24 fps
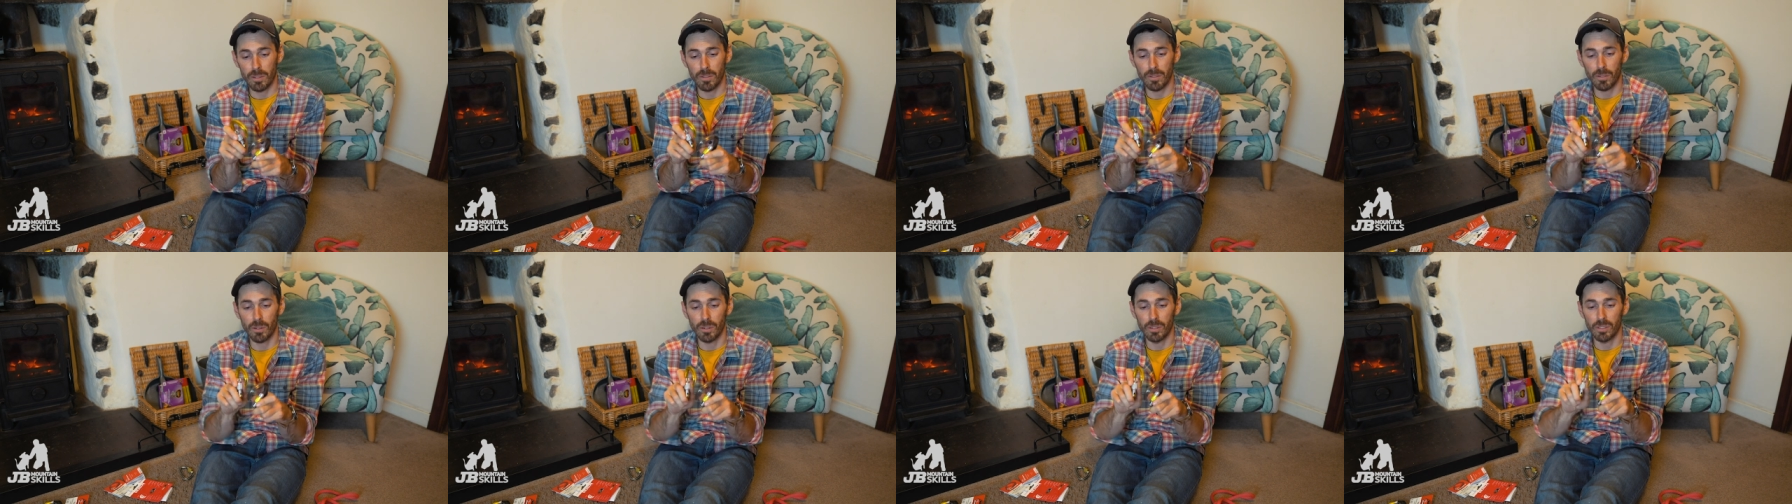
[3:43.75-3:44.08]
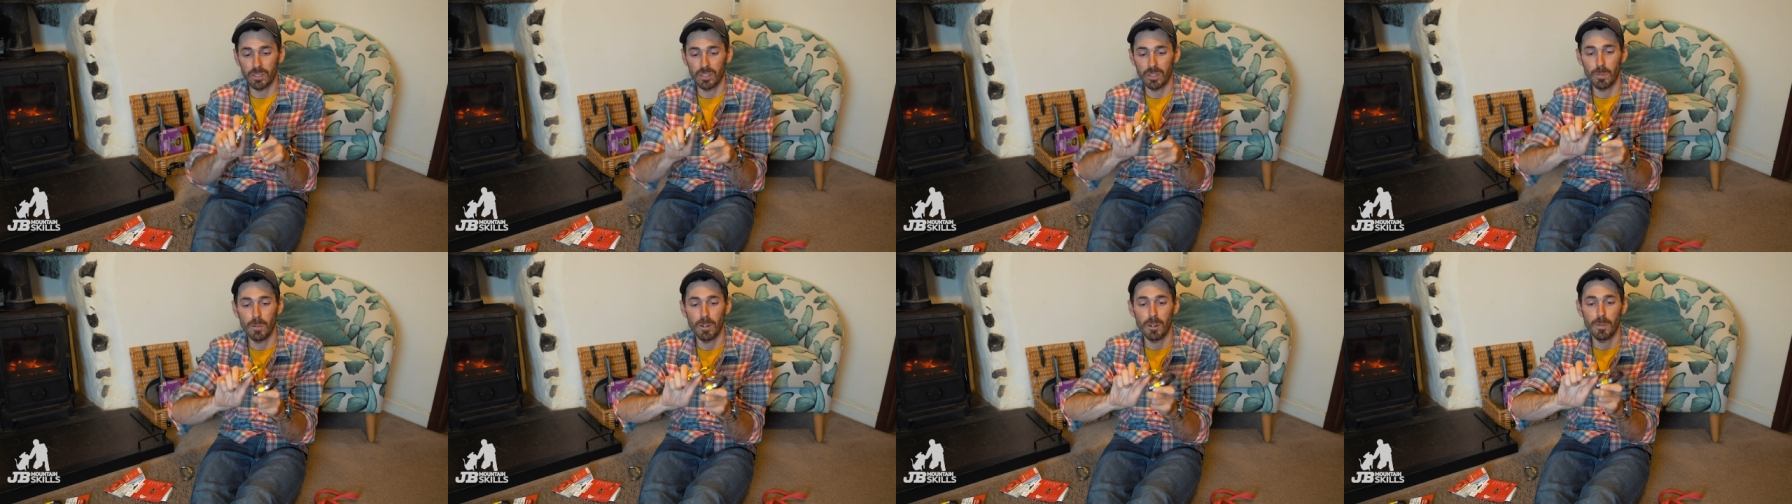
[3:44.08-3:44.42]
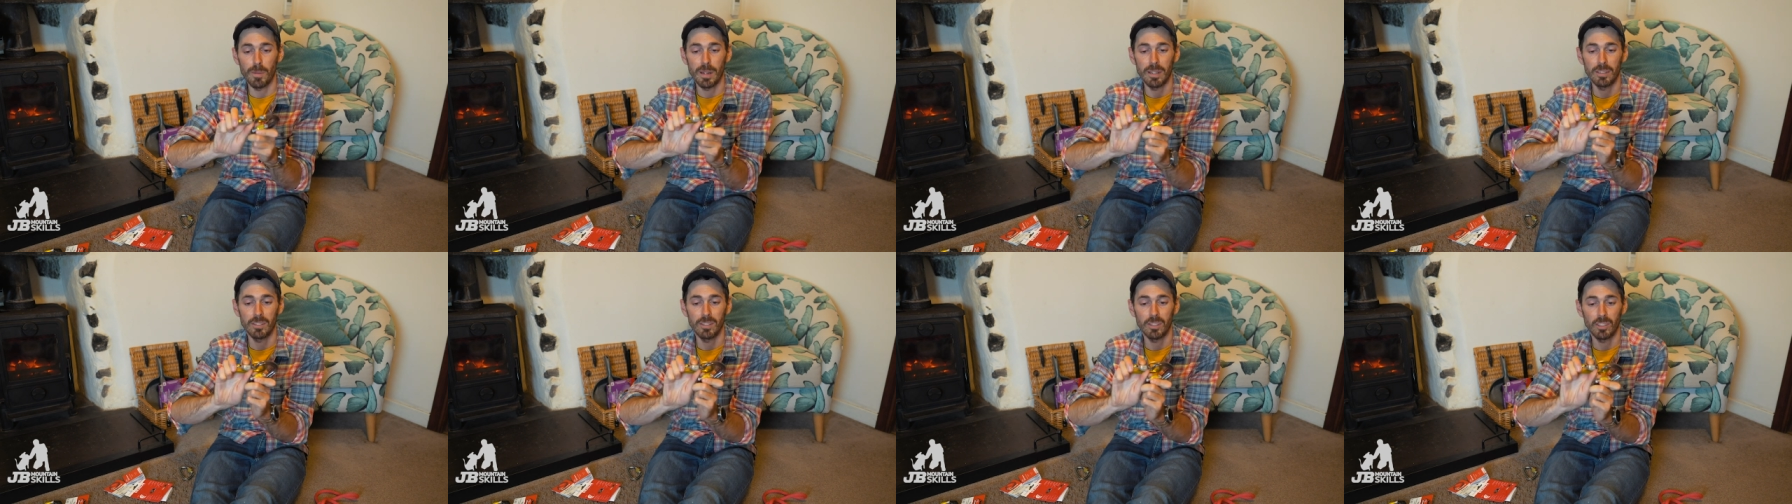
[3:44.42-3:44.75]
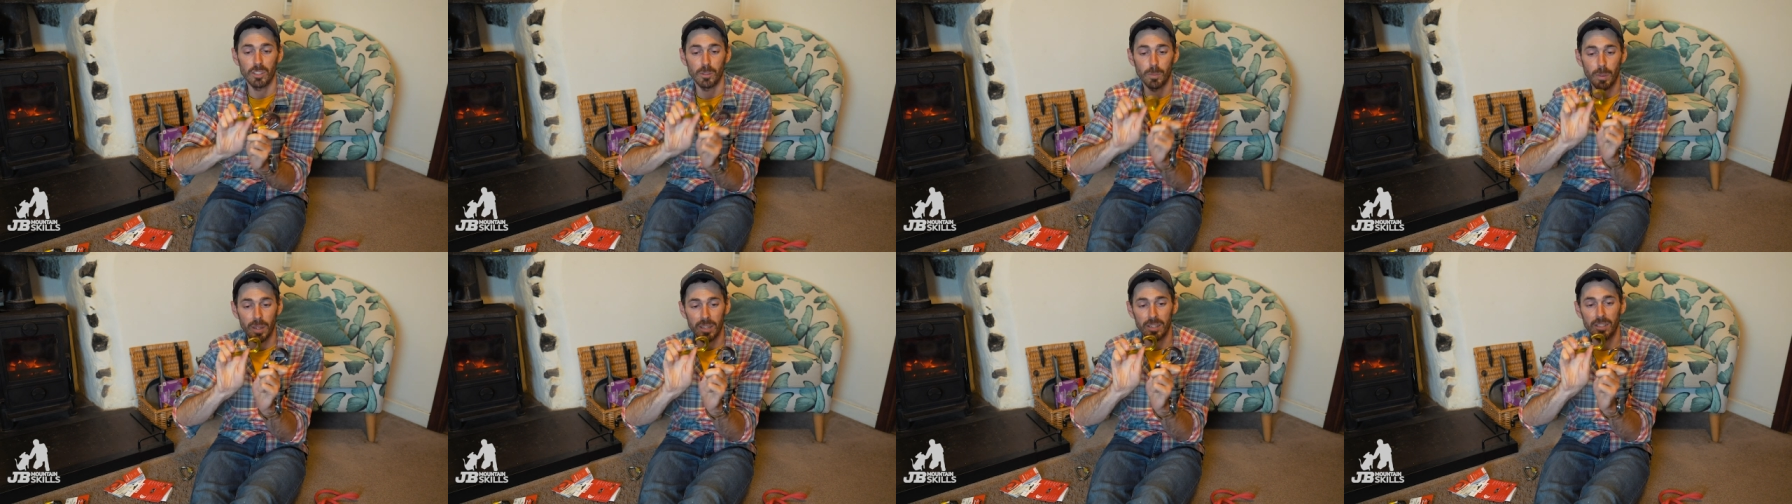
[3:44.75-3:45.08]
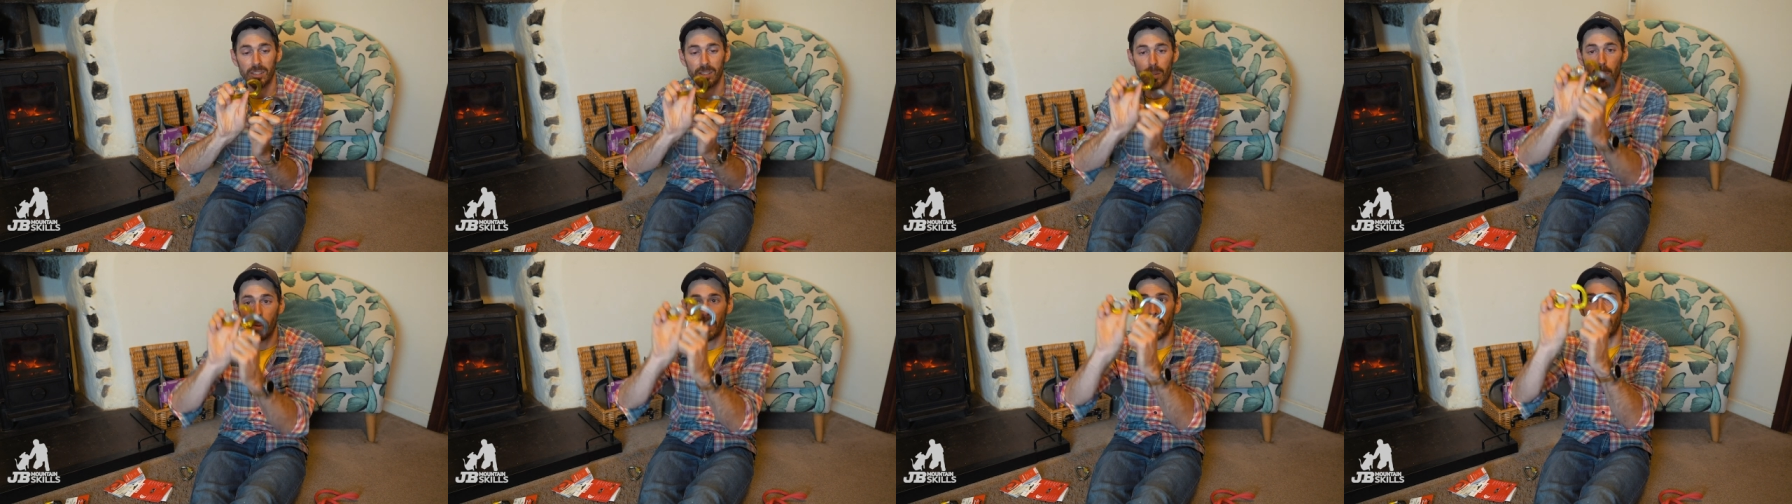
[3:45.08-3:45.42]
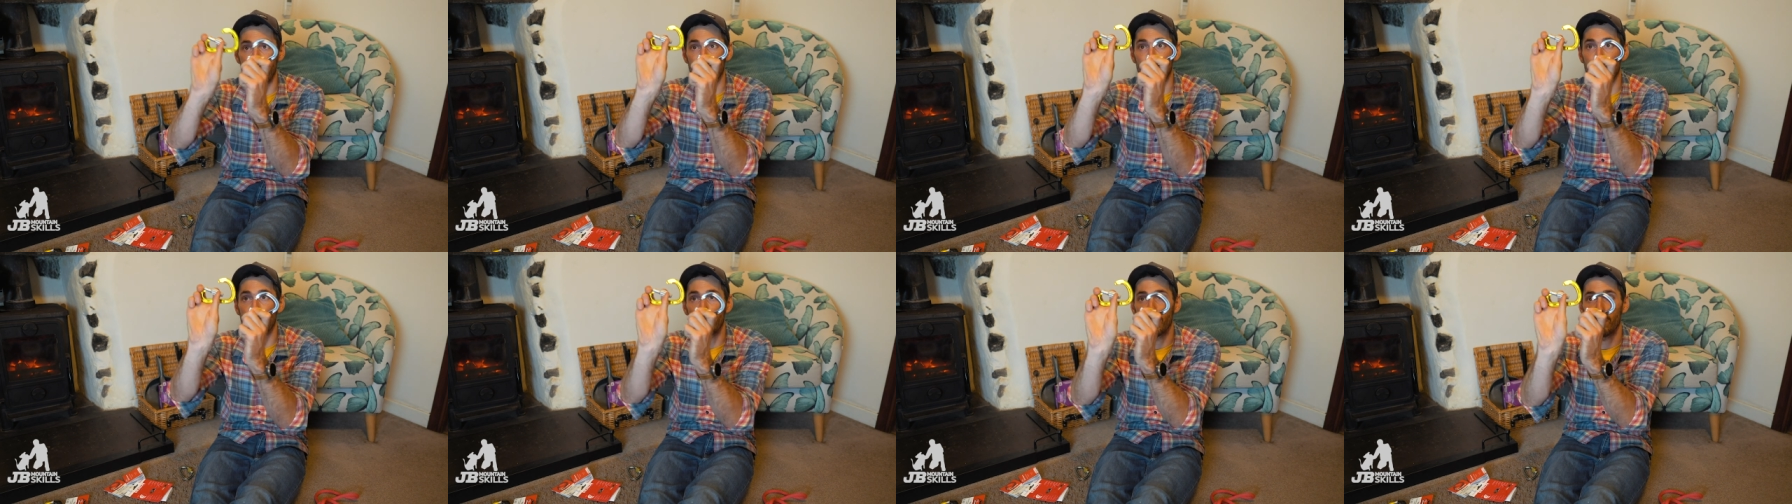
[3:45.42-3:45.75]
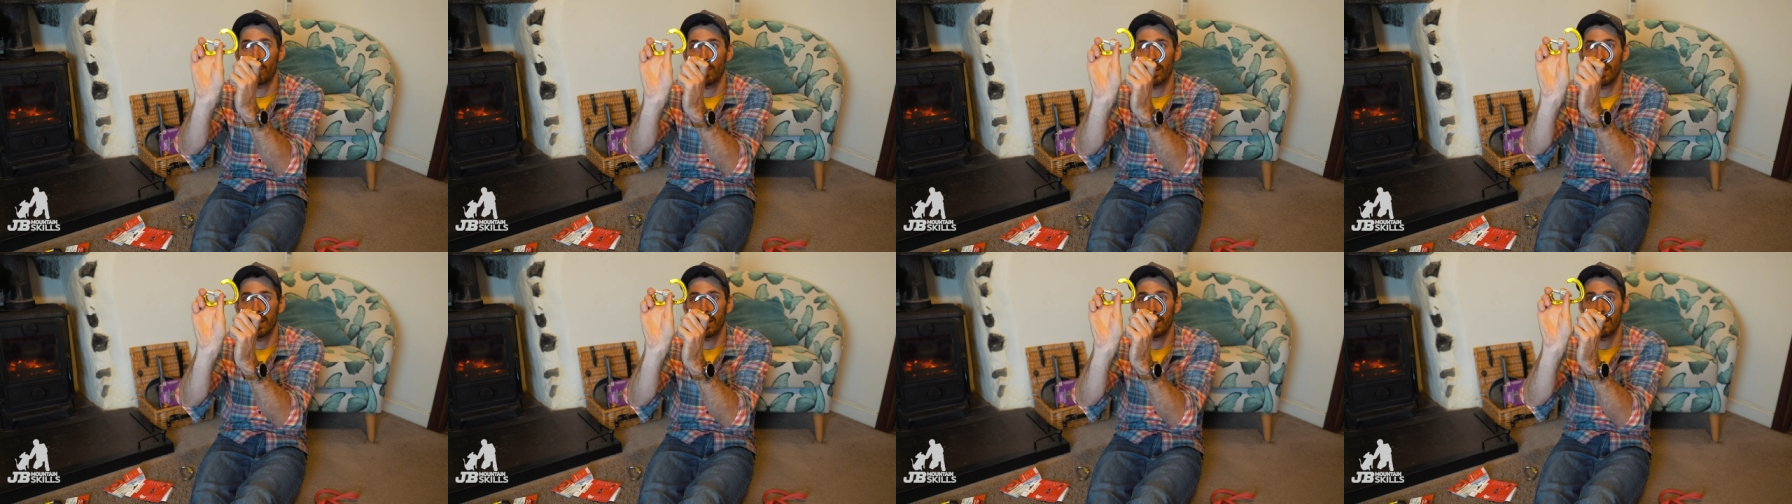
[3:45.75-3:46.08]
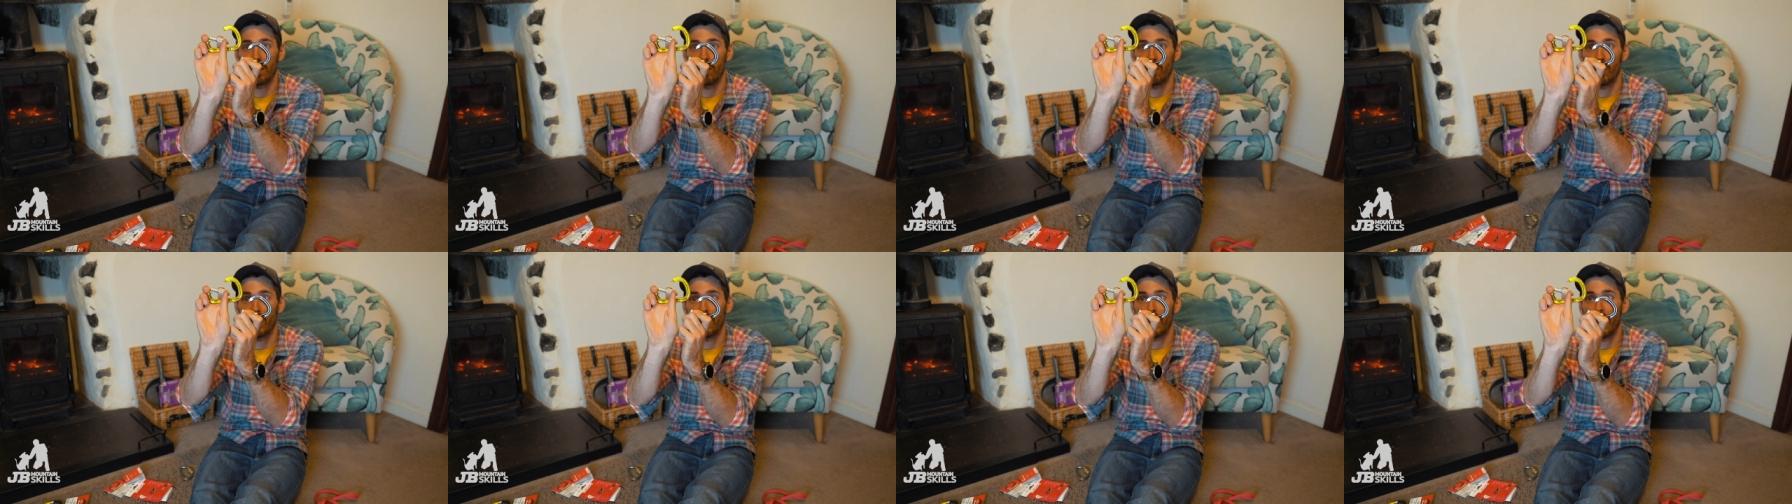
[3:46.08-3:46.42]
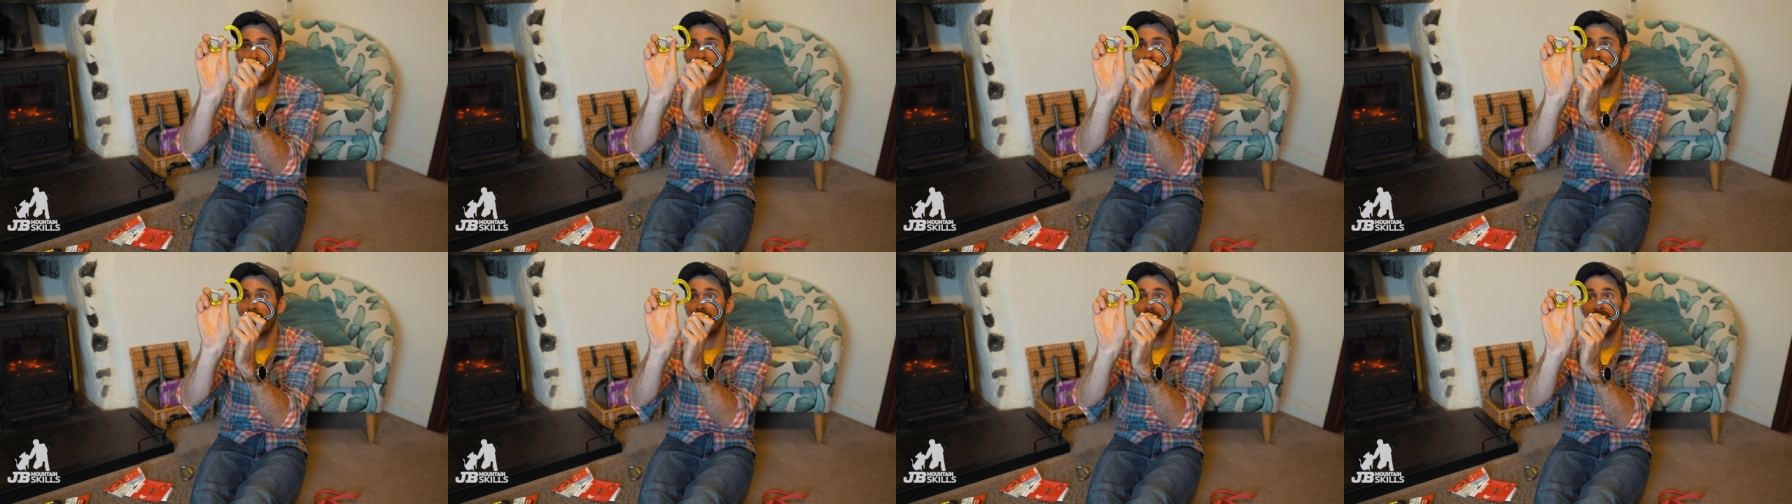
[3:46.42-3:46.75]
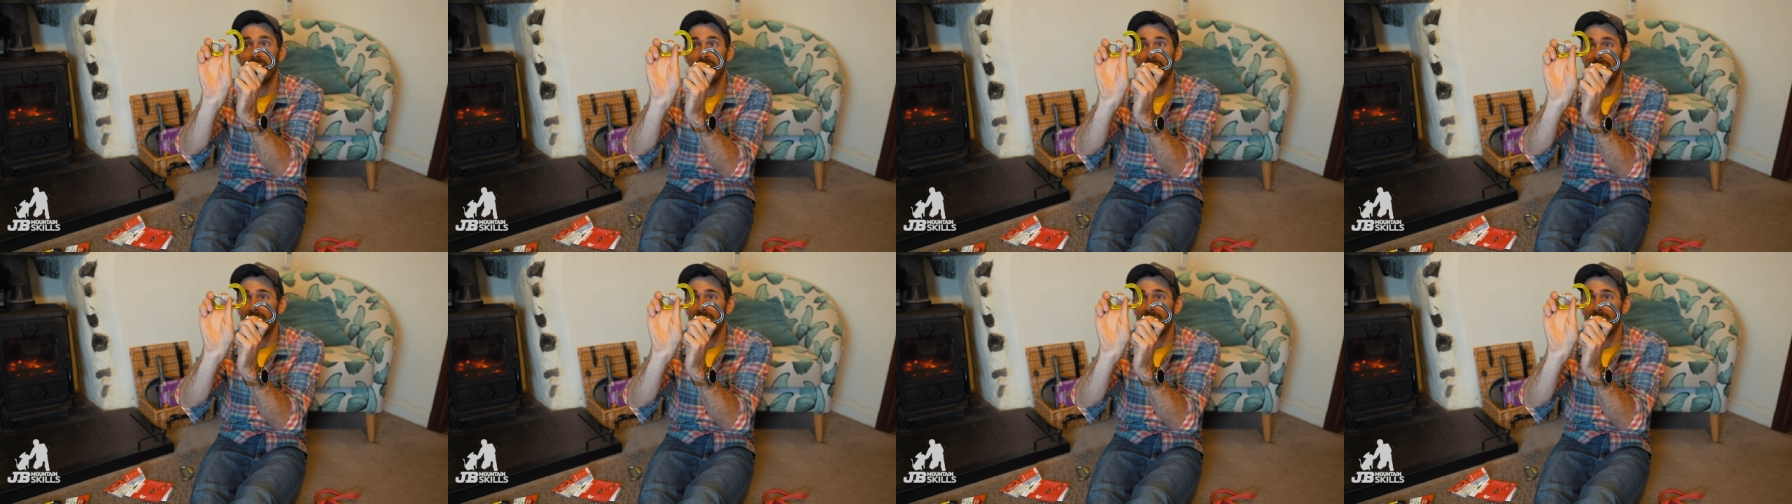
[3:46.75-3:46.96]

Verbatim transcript: You've got a similar amount of space to play with when you're doing that.